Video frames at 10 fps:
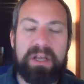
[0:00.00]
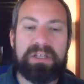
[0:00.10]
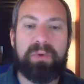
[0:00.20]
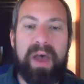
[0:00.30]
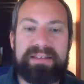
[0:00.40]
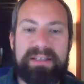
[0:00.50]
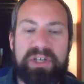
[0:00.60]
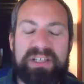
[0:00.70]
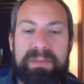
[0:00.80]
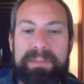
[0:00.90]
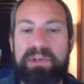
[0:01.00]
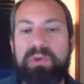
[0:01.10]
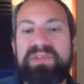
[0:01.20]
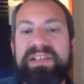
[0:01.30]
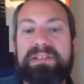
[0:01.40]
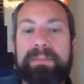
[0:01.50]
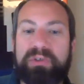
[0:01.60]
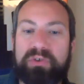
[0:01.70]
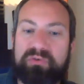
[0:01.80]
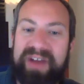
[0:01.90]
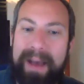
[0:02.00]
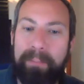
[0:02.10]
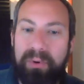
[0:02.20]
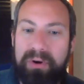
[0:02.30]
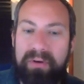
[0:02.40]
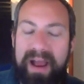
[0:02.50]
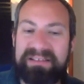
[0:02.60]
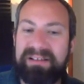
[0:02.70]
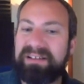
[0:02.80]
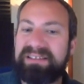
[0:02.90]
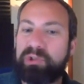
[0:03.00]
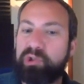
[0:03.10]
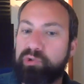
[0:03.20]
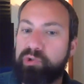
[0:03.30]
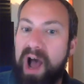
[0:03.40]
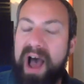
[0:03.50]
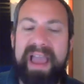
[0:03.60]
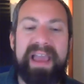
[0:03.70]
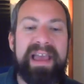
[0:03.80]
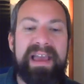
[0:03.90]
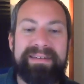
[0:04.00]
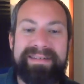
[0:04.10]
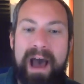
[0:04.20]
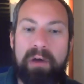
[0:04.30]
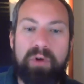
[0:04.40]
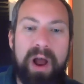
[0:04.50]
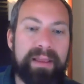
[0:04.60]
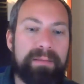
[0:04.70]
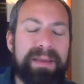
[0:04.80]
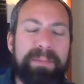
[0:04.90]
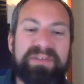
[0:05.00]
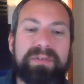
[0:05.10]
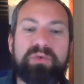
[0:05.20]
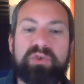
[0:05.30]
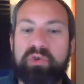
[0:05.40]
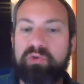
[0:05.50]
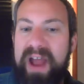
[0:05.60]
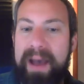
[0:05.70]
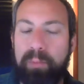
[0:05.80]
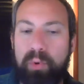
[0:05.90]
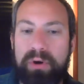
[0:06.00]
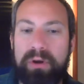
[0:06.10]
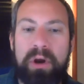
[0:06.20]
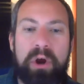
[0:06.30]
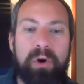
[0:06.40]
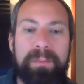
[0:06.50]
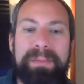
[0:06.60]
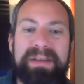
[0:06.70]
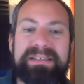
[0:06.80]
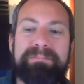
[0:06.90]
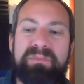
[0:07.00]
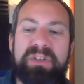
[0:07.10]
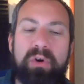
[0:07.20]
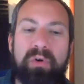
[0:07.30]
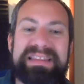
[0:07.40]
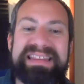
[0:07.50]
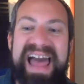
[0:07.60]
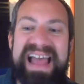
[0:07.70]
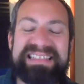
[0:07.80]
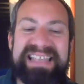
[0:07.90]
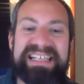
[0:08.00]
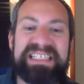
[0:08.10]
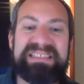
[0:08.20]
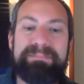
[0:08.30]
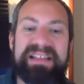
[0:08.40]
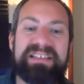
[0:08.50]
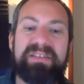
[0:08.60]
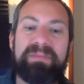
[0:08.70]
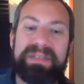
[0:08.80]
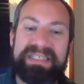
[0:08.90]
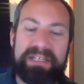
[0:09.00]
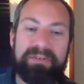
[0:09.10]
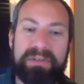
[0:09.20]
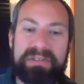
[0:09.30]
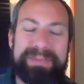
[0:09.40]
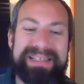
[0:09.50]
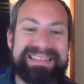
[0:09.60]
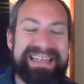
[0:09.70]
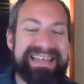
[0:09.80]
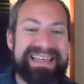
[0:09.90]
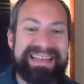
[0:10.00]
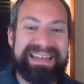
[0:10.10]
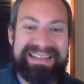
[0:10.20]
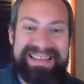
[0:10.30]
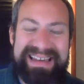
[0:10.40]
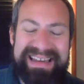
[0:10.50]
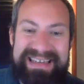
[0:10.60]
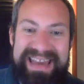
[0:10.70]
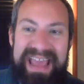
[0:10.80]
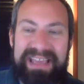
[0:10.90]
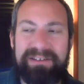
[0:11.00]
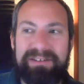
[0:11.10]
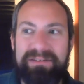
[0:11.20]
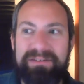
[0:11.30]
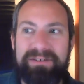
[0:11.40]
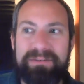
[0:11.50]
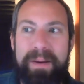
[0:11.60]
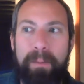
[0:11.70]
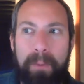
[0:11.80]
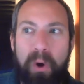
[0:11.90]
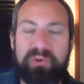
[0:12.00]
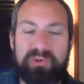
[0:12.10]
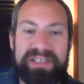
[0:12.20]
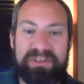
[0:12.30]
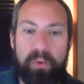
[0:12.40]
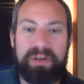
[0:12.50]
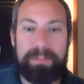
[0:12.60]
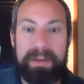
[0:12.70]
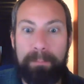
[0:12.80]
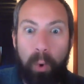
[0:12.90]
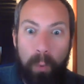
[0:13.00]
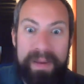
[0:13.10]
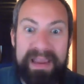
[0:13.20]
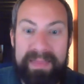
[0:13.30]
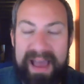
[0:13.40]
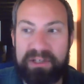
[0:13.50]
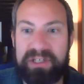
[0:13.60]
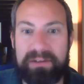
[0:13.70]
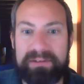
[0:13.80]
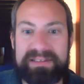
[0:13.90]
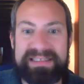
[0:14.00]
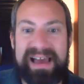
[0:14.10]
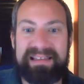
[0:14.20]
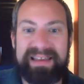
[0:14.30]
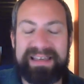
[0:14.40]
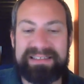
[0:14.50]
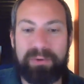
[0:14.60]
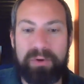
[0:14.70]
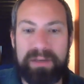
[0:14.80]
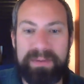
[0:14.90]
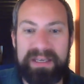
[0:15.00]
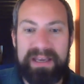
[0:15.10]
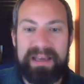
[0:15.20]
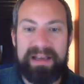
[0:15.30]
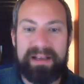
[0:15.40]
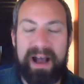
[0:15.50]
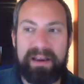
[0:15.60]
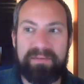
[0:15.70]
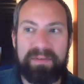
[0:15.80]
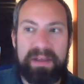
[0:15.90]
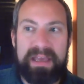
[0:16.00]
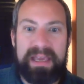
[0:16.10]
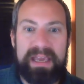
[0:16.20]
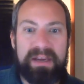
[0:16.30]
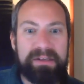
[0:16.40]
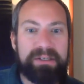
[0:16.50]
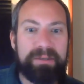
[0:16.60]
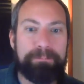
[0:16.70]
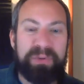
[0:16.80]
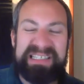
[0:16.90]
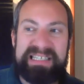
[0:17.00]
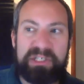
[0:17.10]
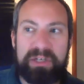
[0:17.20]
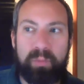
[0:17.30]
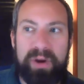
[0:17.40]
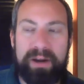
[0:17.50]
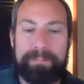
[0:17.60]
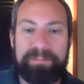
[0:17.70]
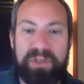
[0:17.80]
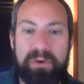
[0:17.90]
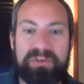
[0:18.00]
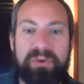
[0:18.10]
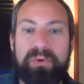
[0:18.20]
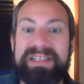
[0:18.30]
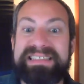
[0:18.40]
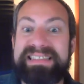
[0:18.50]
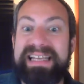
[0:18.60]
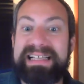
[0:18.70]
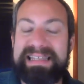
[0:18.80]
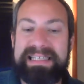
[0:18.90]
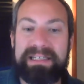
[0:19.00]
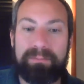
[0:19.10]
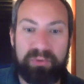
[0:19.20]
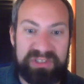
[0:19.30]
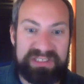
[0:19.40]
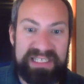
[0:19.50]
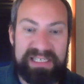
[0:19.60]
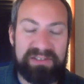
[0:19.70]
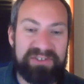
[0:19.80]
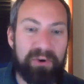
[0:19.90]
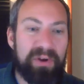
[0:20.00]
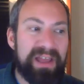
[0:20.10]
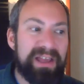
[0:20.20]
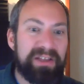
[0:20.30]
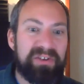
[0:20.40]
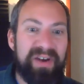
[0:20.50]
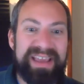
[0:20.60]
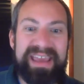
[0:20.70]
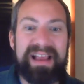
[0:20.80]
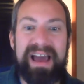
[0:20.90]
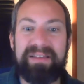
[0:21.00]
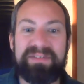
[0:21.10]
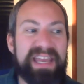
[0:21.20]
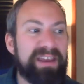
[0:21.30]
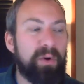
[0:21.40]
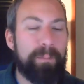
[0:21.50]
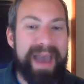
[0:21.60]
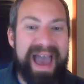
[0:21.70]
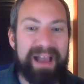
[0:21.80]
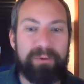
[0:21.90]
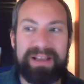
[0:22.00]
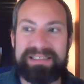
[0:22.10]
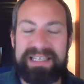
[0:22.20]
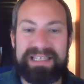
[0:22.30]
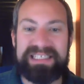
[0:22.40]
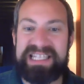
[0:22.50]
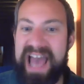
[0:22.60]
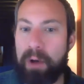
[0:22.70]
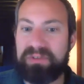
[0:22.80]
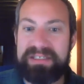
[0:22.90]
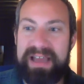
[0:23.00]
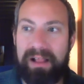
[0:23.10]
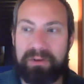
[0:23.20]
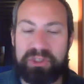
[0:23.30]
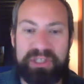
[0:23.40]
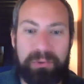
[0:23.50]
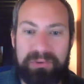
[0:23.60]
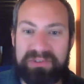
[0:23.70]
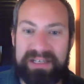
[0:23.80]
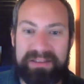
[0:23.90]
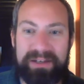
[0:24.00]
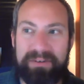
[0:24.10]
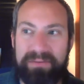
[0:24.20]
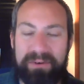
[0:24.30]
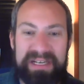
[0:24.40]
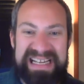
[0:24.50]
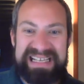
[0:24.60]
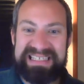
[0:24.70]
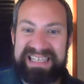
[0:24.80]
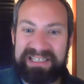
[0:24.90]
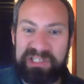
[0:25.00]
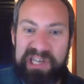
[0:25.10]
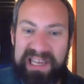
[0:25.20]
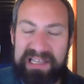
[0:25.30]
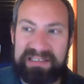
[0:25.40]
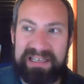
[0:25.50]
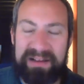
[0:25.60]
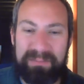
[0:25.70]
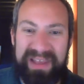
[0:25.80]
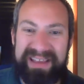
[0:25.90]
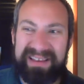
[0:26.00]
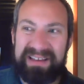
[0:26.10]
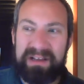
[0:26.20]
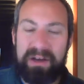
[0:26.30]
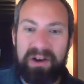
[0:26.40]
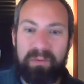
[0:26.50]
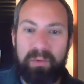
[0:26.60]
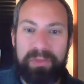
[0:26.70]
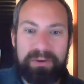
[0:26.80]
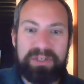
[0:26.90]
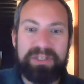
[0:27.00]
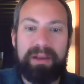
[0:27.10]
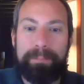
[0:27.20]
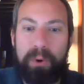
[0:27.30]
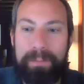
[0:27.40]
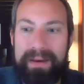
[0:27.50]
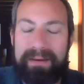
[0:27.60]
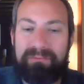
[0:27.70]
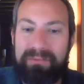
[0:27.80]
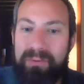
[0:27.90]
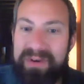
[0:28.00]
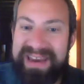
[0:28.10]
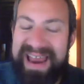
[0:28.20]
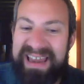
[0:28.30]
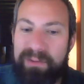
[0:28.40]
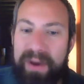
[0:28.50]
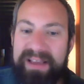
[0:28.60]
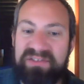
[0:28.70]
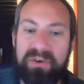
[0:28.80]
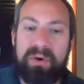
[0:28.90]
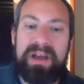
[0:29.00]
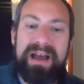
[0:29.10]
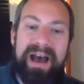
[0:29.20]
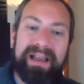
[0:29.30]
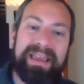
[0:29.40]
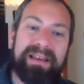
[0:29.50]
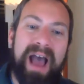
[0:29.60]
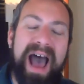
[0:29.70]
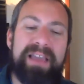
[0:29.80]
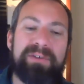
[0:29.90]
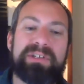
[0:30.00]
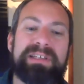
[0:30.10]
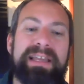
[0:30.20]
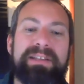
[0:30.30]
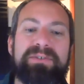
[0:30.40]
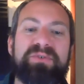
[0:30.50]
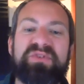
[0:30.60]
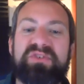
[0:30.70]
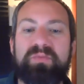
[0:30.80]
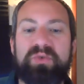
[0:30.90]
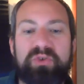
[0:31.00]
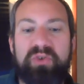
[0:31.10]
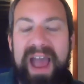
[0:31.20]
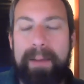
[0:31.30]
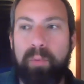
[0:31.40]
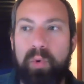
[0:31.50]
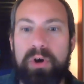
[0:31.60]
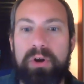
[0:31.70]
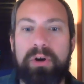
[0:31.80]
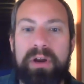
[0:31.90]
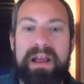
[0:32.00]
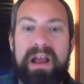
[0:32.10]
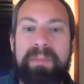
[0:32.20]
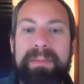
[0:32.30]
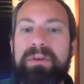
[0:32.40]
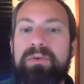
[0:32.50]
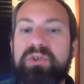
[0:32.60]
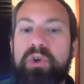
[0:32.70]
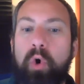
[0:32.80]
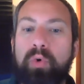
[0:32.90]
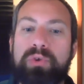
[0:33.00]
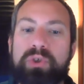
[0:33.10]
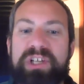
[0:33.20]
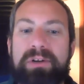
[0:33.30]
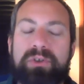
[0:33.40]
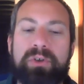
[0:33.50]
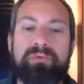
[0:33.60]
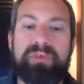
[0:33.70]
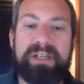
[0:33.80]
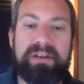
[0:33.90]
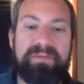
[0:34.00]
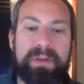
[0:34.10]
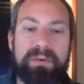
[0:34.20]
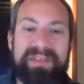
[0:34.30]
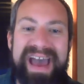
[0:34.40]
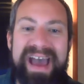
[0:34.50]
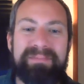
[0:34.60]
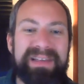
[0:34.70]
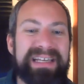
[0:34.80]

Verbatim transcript: So I suggest maybe using some scrap wood or as long as it's dry, not rotted, maybe some scrap wood or maybe some, you know, less expensive materials because at the end of the day, your poultry is going to be pooping in that shelter. It's not like it's going to be kind of in a good position where you know it's going to stay clean pristine so you know i get kind of taken aback when i see these thousand dollar shelters out there for six chickens and i'm like well, they're just going to poop it and ruin it anyway. So, again, I usually like to use some scrap wood or maybe use an older shelter and reconfigure that.